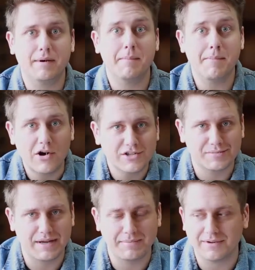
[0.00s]
But
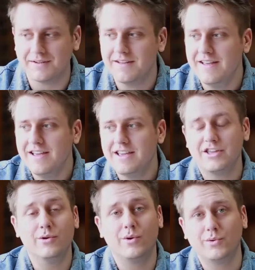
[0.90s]
most people,
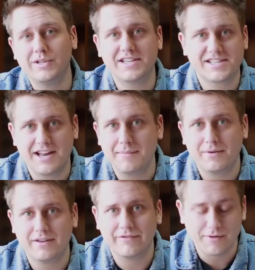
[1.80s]
you only
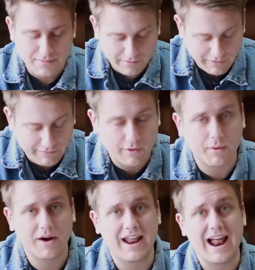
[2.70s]
stumble if you're moving
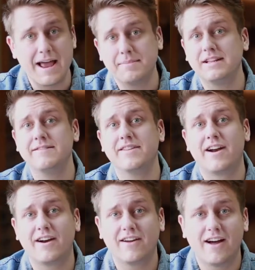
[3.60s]
forward. And I believe
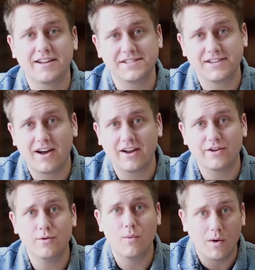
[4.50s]
that our God is a God
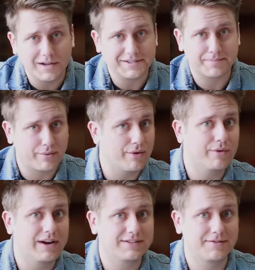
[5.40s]
who wants
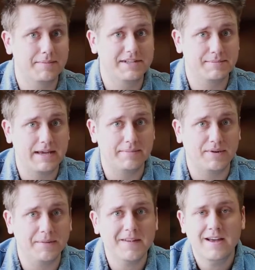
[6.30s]
progress from his
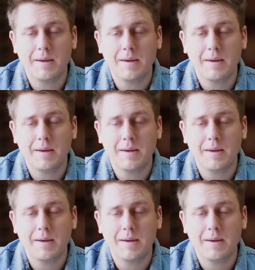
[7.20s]
people.